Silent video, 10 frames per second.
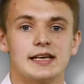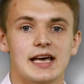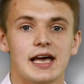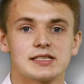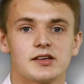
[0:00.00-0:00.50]
and
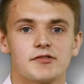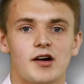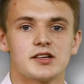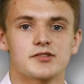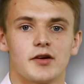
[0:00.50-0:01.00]
excellent
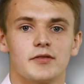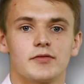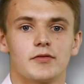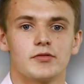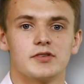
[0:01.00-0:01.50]
grass
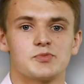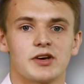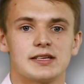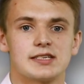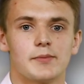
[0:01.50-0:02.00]
growth through the
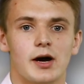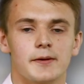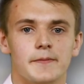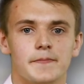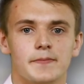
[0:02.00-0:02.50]
spring and summer.